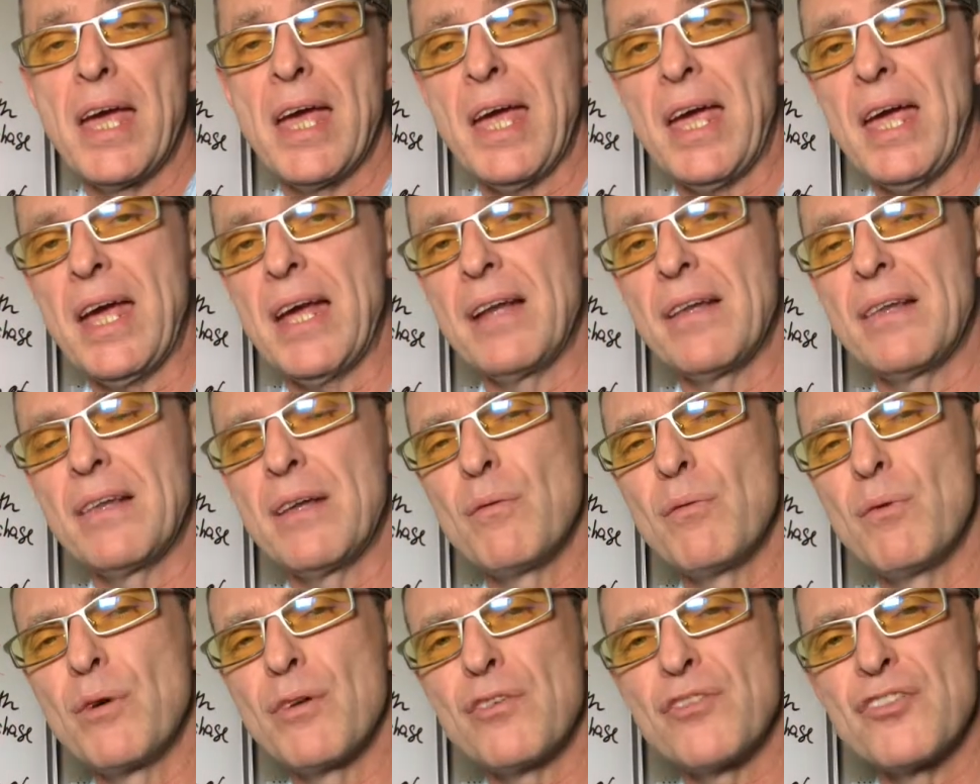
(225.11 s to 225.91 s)
And there
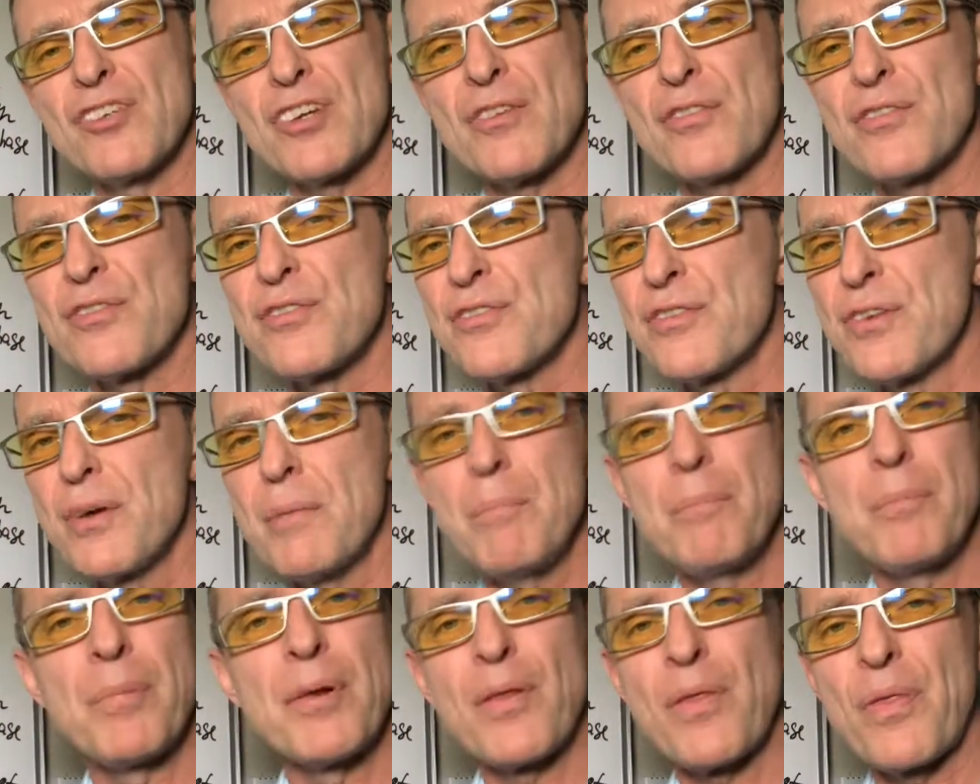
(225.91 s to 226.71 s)
was just
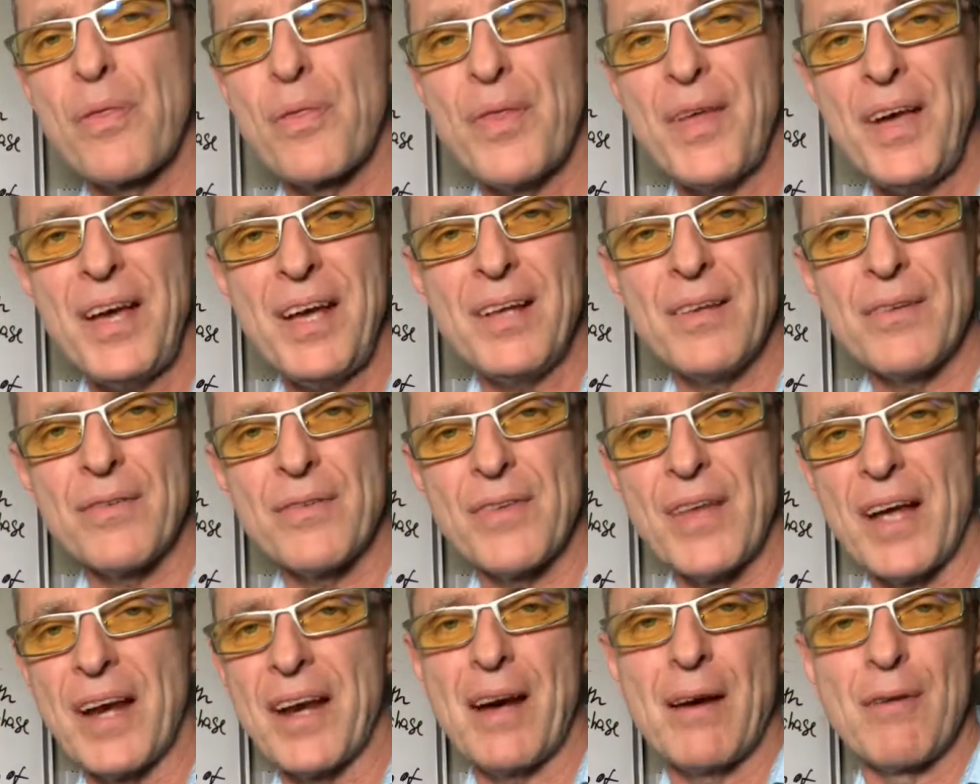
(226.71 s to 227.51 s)
simple things
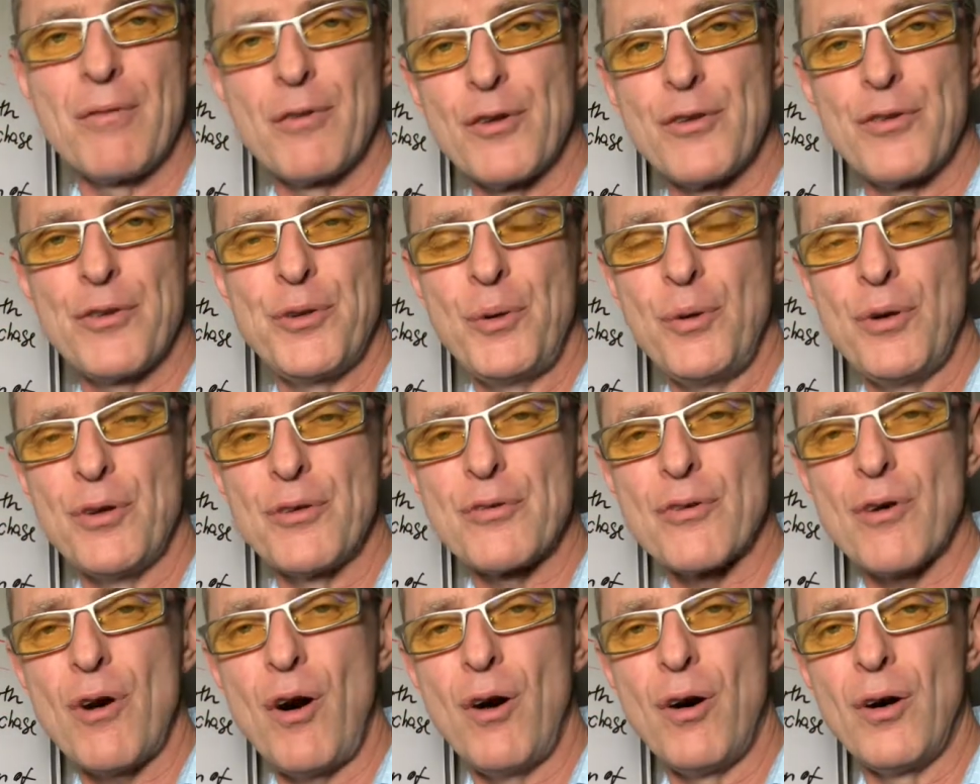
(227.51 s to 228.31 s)
that I was doing
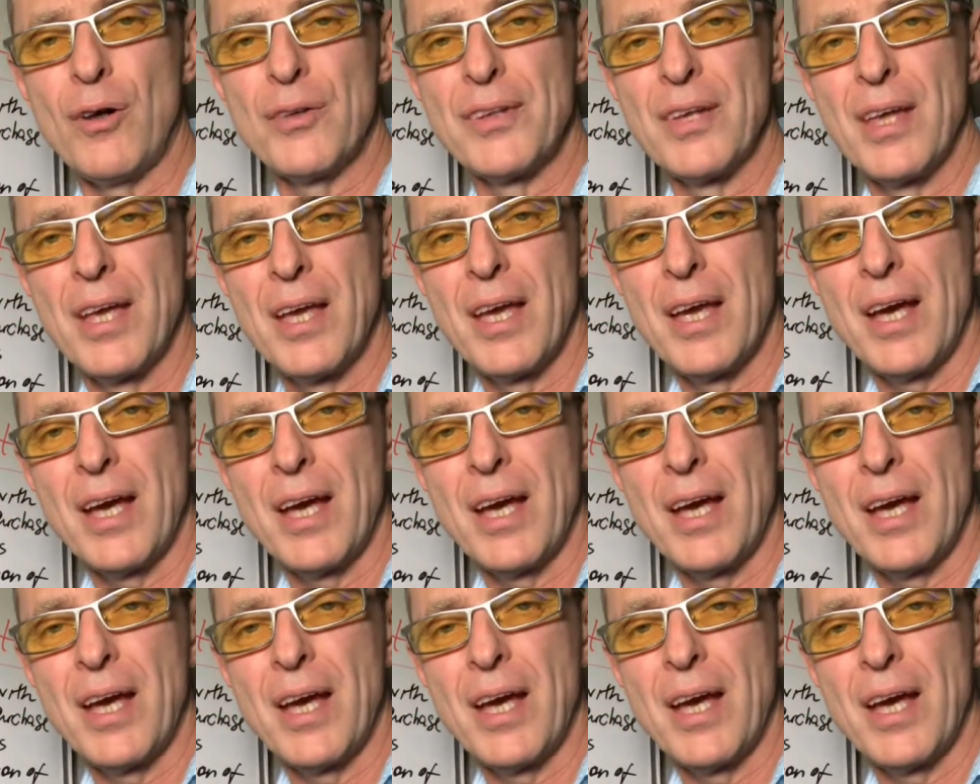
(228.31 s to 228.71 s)
wrong.